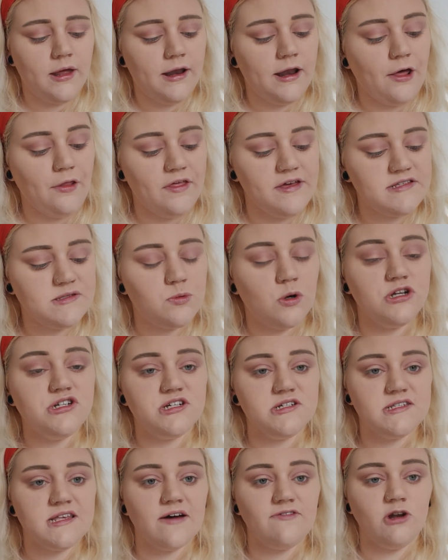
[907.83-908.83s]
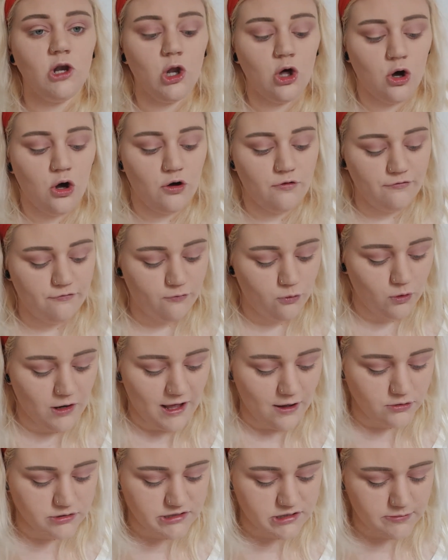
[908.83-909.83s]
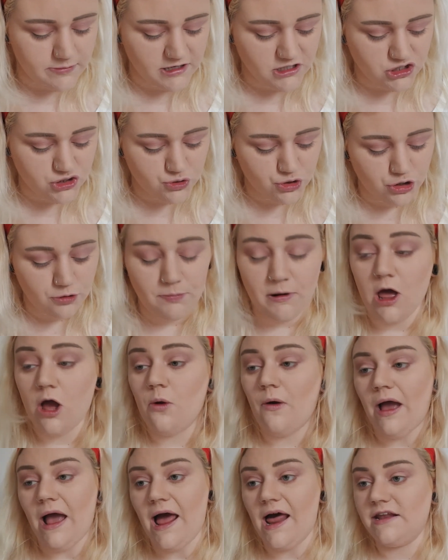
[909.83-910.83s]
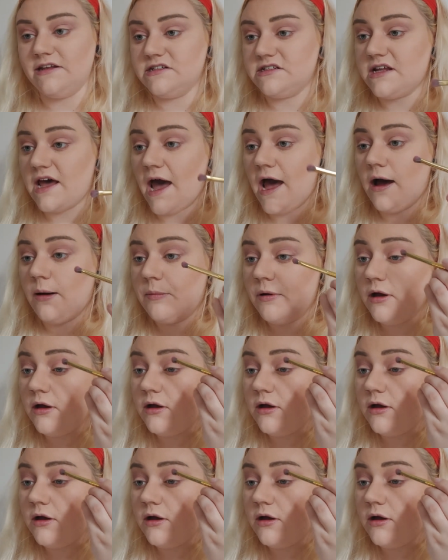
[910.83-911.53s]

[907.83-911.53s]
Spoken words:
Now this one does have a lot of fallout, so make sure you blow and tap.